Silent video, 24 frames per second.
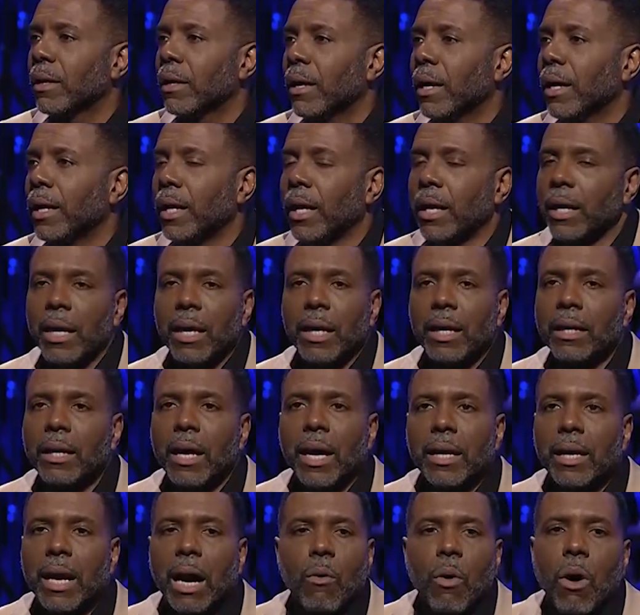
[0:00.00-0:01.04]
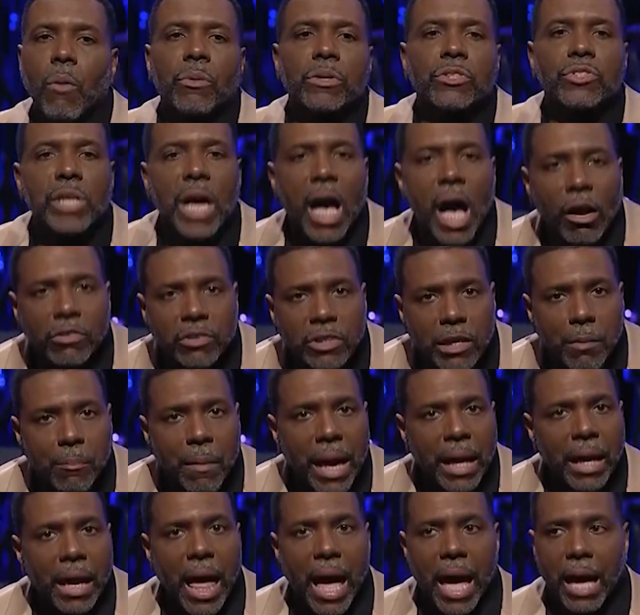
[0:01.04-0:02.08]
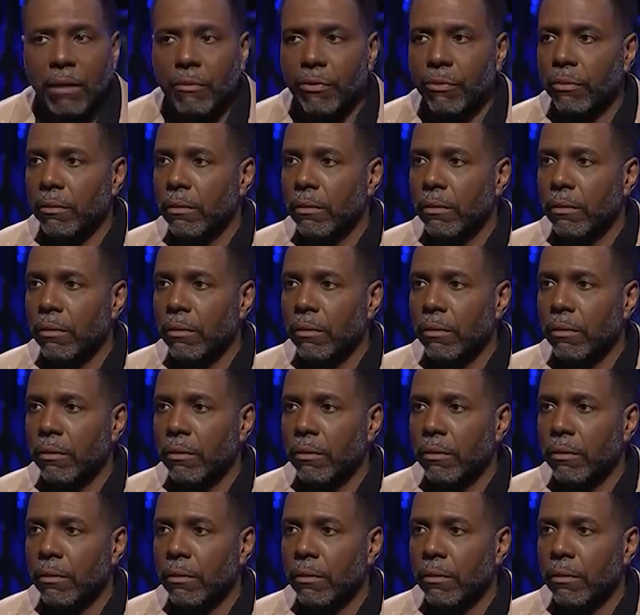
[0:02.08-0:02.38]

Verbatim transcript: And, and, and, and I want results in my life.